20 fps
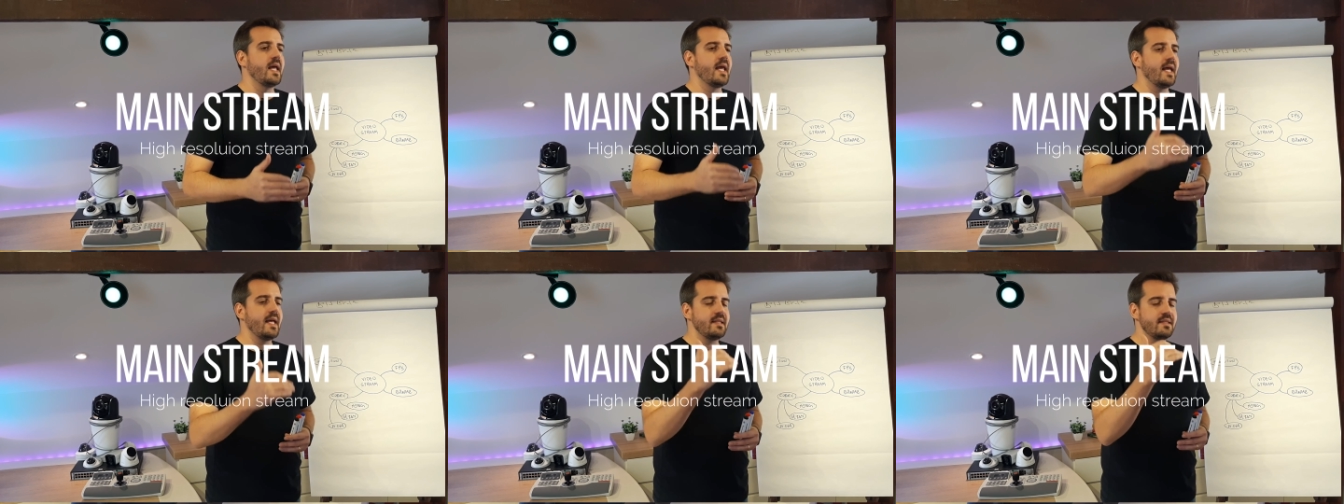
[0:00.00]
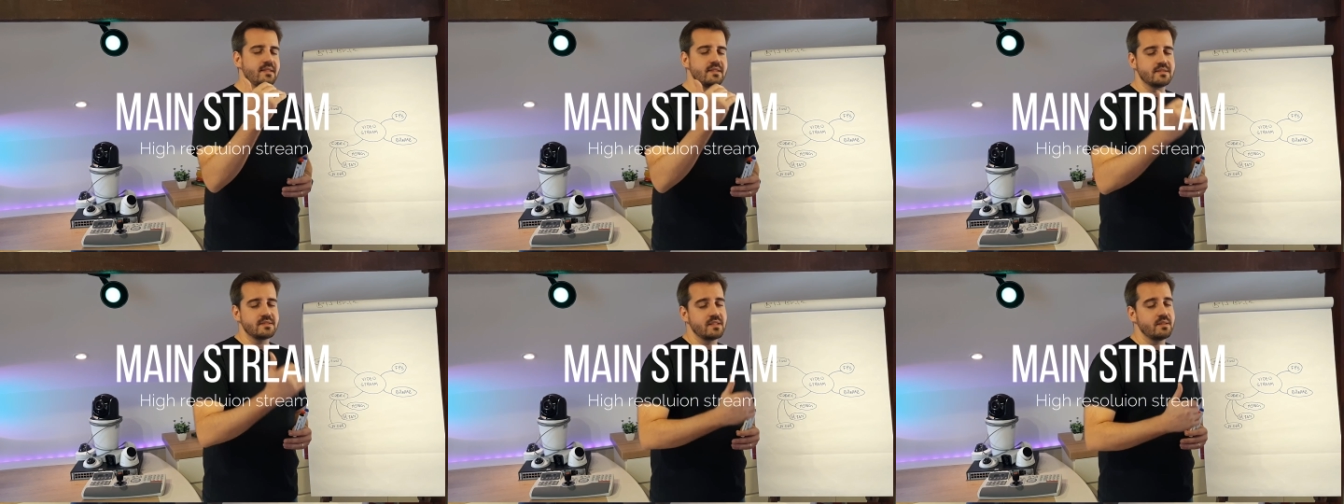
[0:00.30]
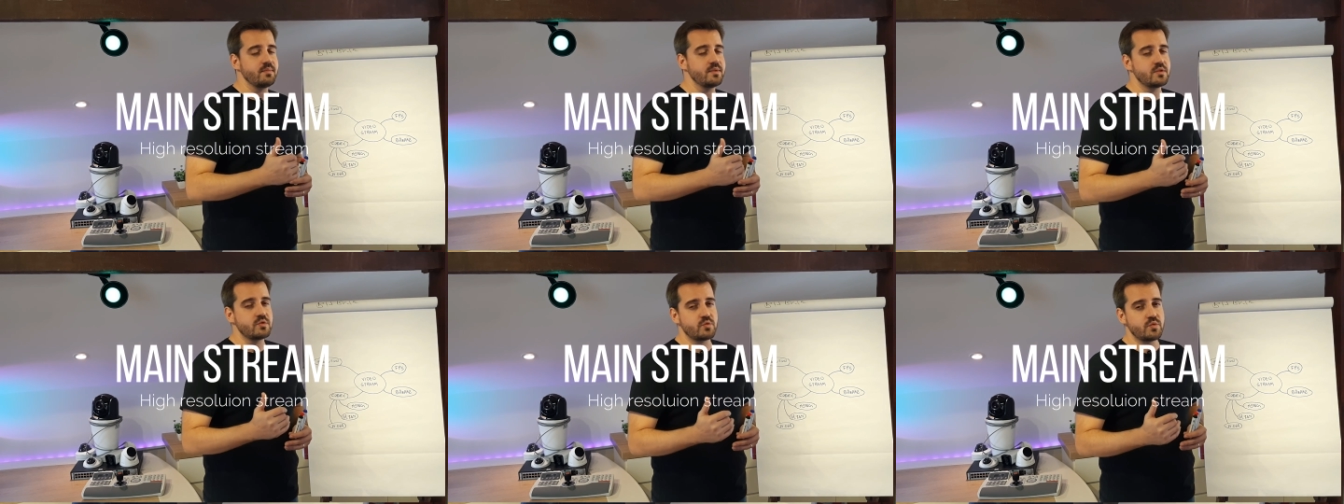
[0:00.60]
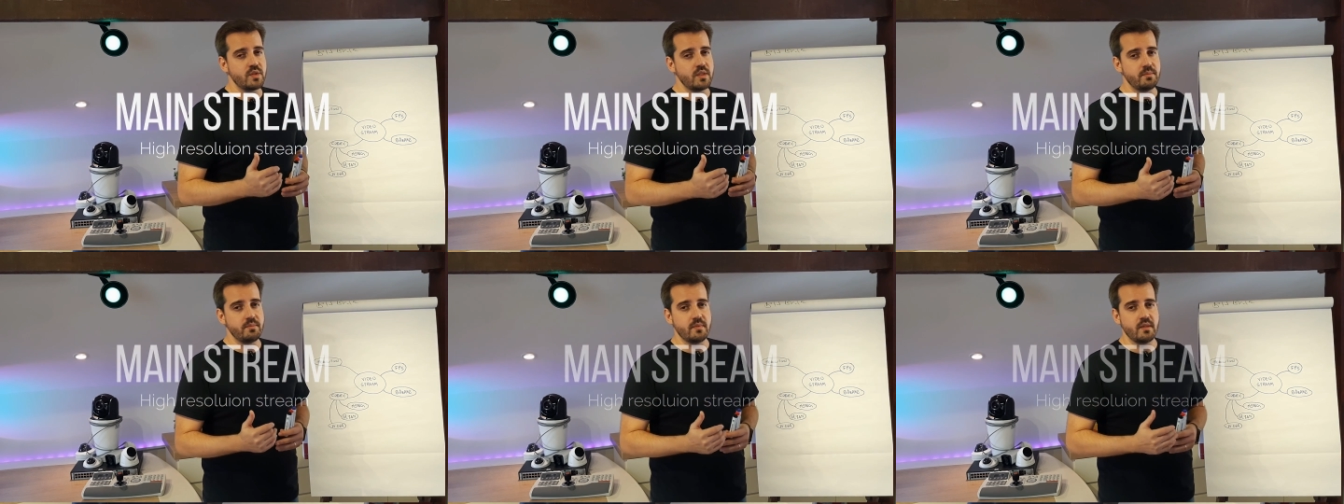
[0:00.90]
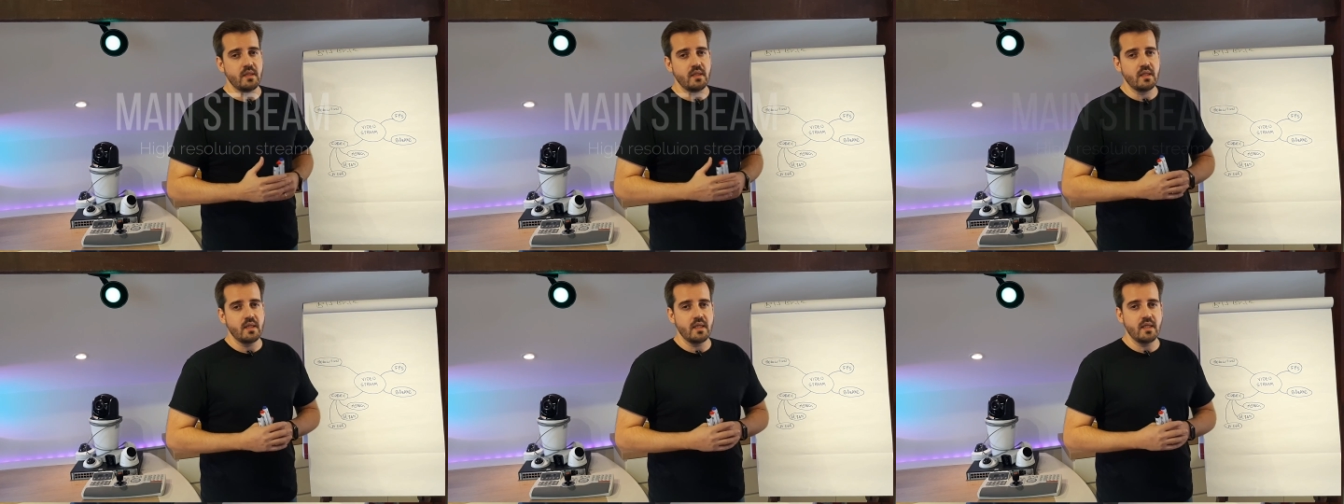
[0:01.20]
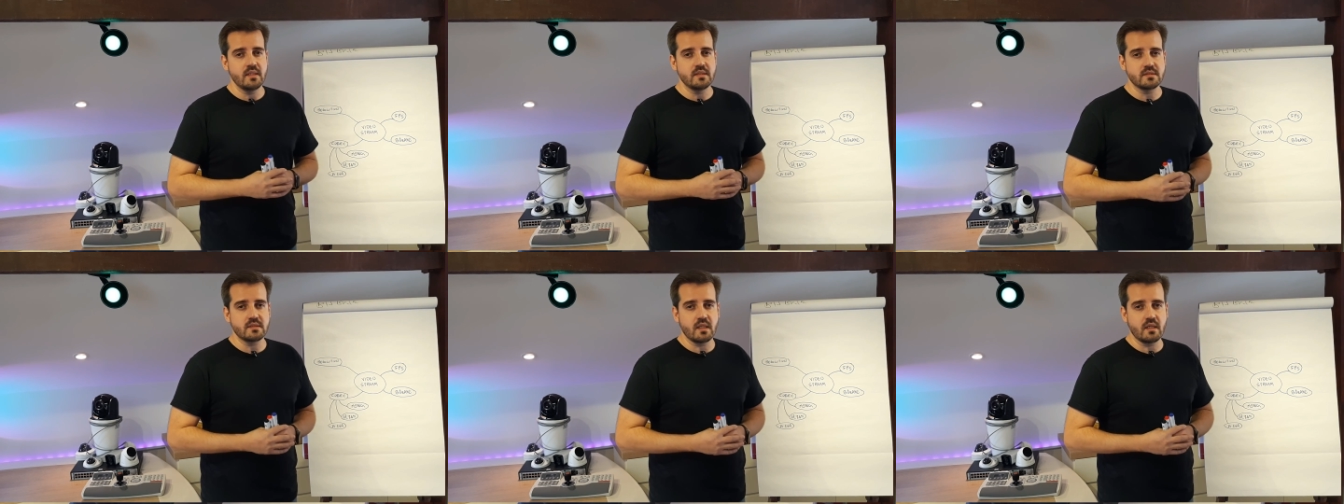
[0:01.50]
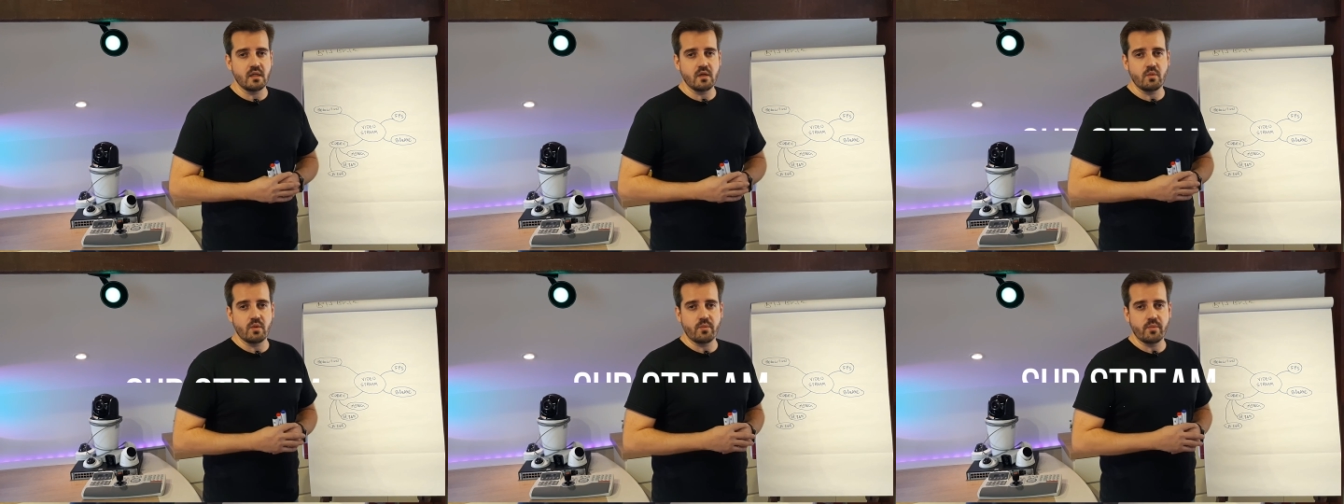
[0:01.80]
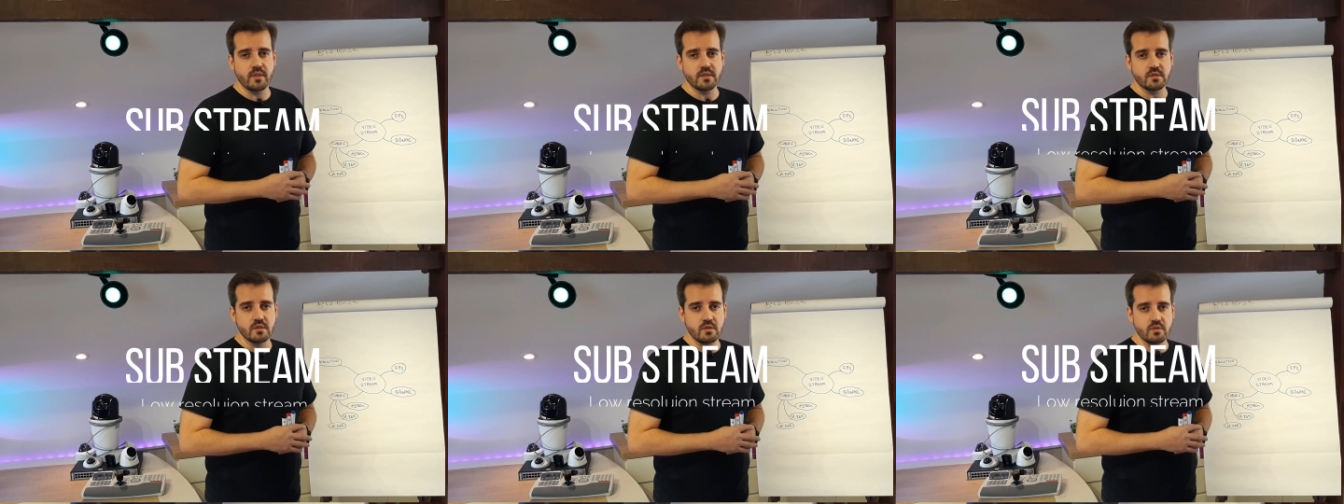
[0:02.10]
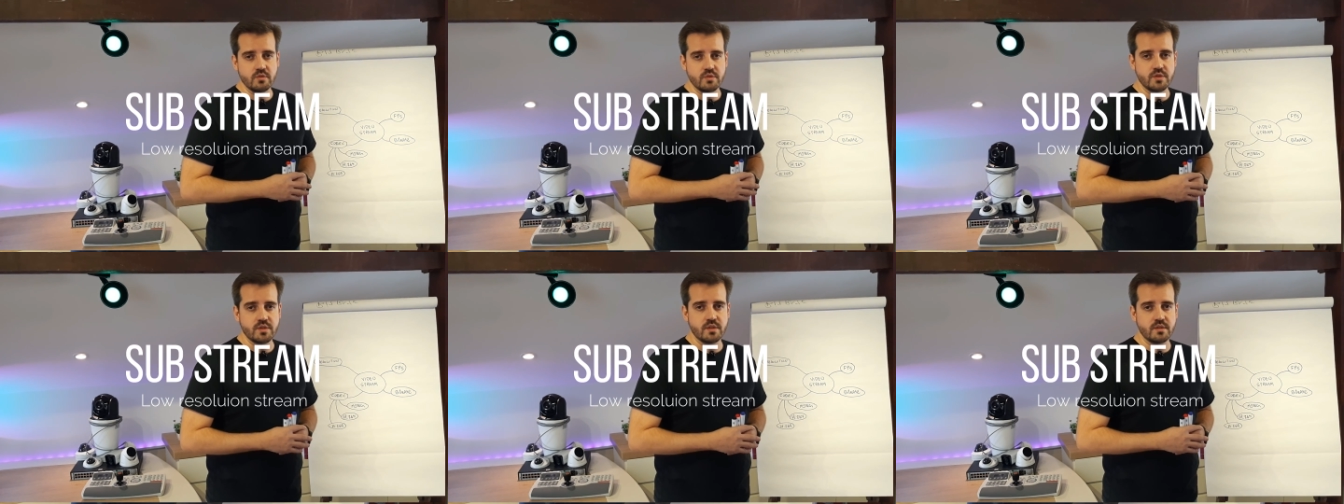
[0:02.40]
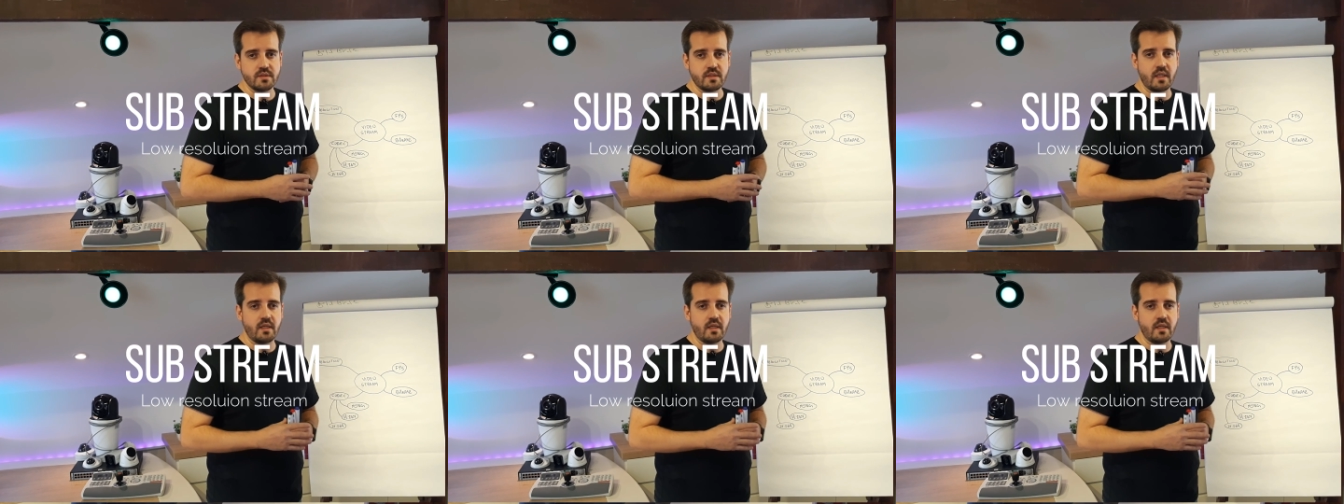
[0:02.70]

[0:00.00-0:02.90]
and the substream, it's a lower resolution